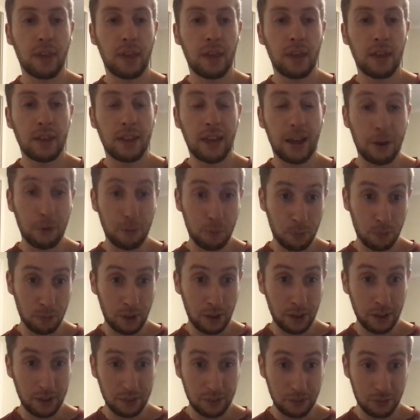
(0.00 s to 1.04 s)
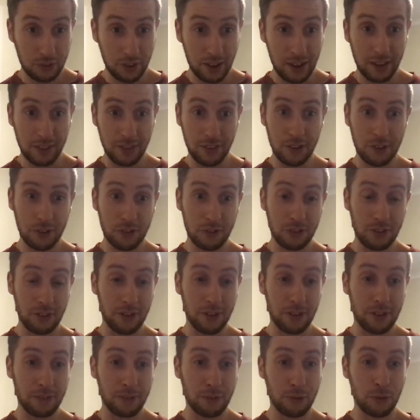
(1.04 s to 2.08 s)
now, uh, take this
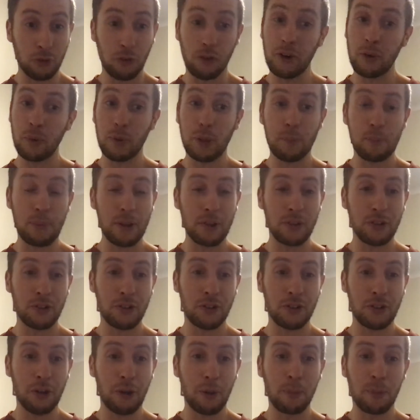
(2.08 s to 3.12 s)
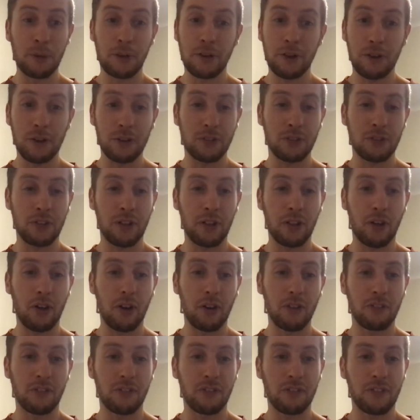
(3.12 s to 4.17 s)
uh, story with a pinch of salt because a
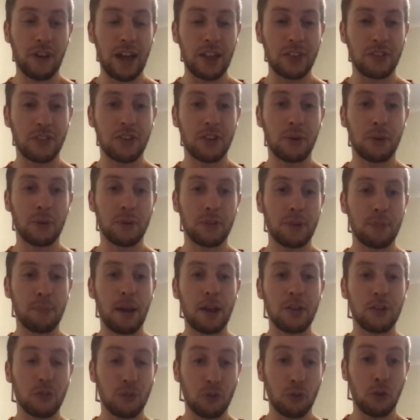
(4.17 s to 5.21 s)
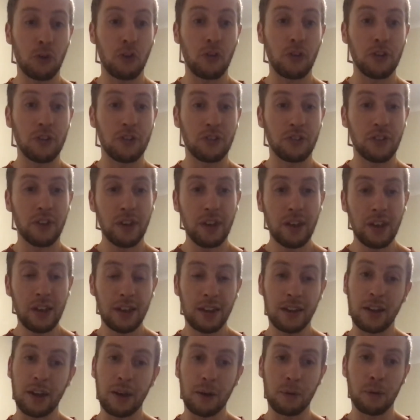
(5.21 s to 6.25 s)
lot of antiquity based stories,
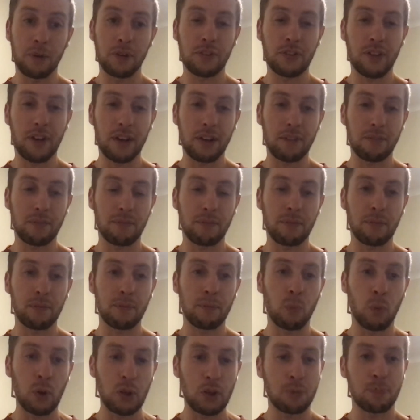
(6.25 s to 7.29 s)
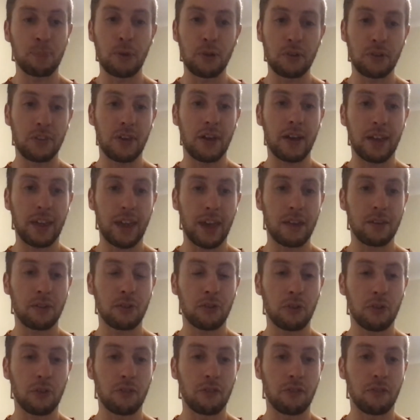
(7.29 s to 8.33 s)
you know, it's like whispers that get
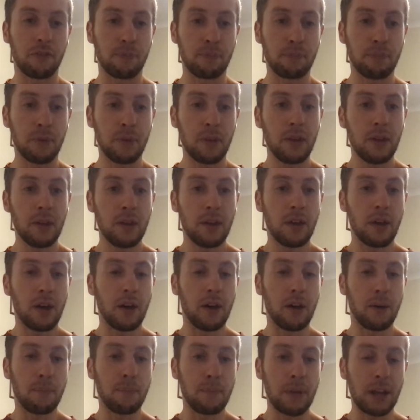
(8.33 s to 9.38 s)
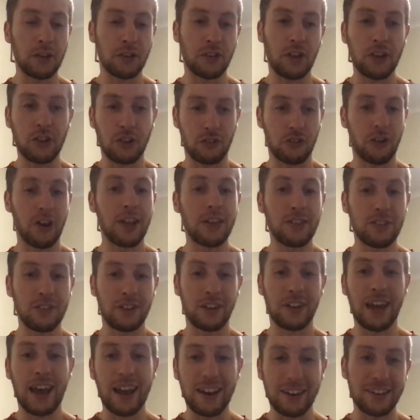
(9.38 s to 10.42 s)
sort of um, exaggerated
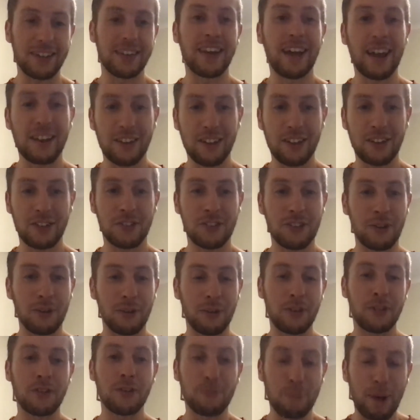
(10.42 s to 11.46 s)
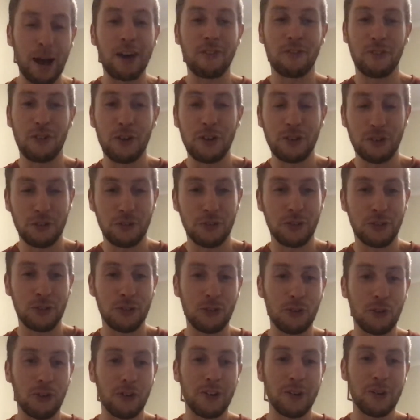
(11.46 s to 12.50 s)
and added and added. So this is my version of the
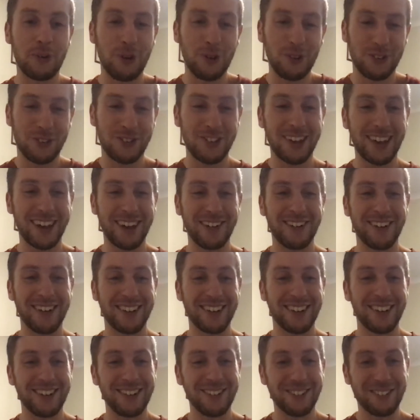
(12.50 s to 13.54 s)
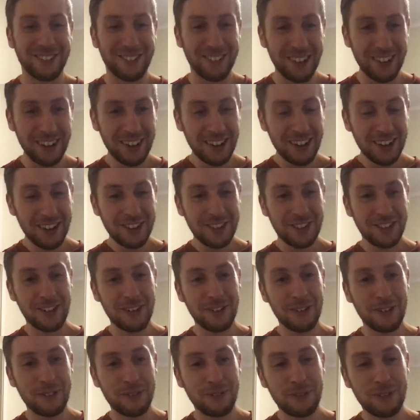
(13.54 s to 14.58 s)
story. We'll see how it goes.
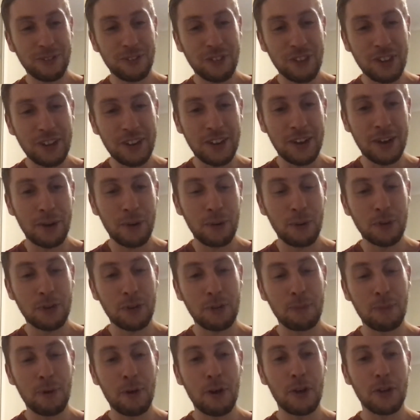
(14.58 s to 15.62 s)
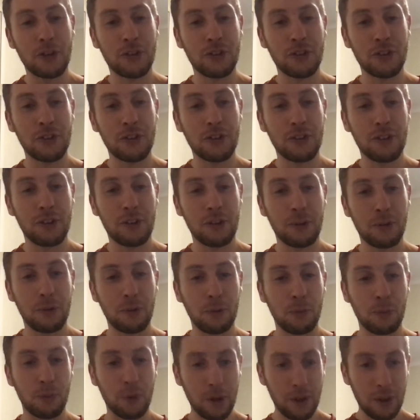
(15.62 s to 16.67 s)
So Zeno was a merchant
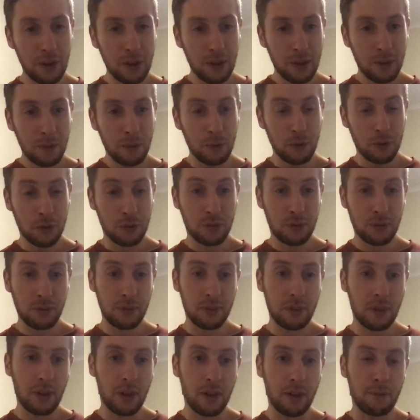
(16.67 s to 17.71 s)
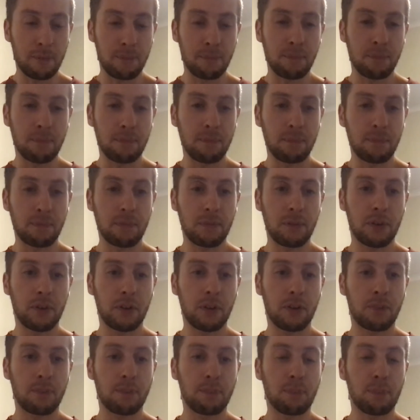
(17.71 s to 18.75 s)
who was um,
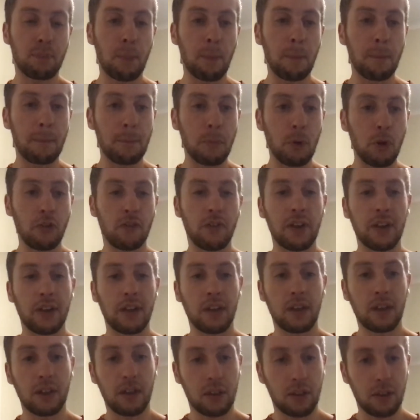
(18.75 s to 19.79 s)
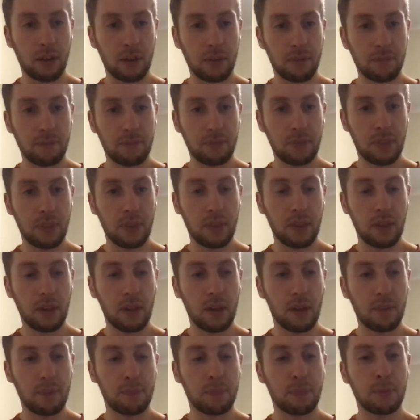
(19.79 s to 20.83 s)
moving
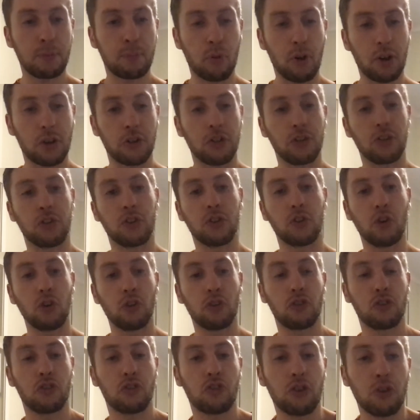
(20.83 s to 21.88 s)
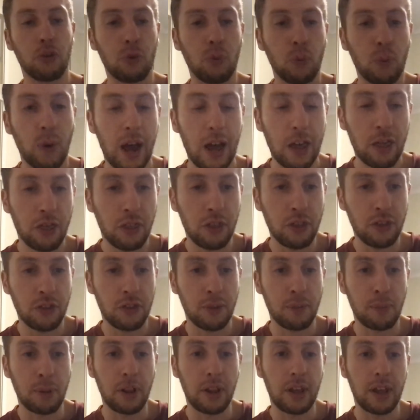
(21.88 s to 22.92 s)
precious goods to Athens,
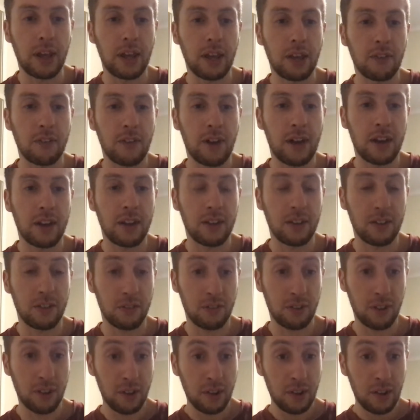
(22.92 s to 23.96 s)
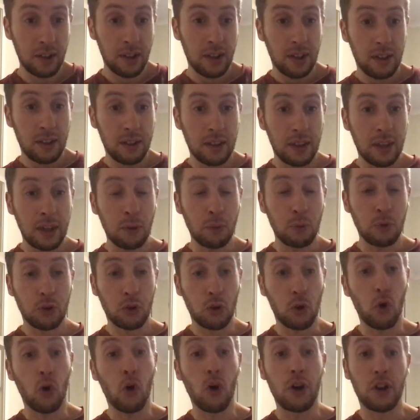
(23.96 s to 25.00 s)
I believe, and he was
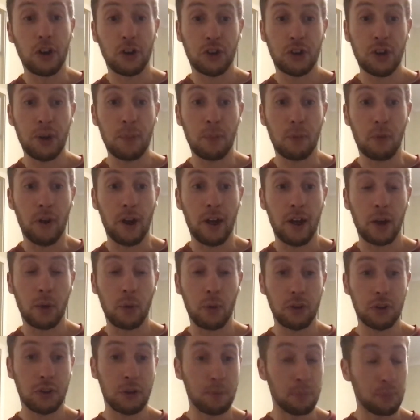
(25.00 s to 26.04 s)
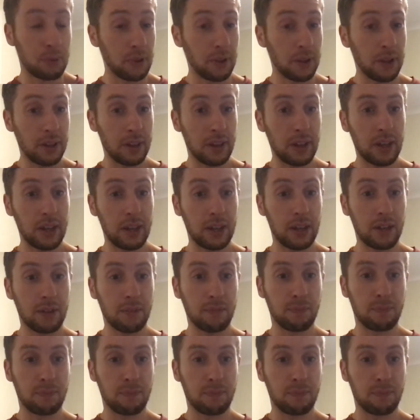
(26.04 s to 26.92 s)
caught in a shipwreck, which completely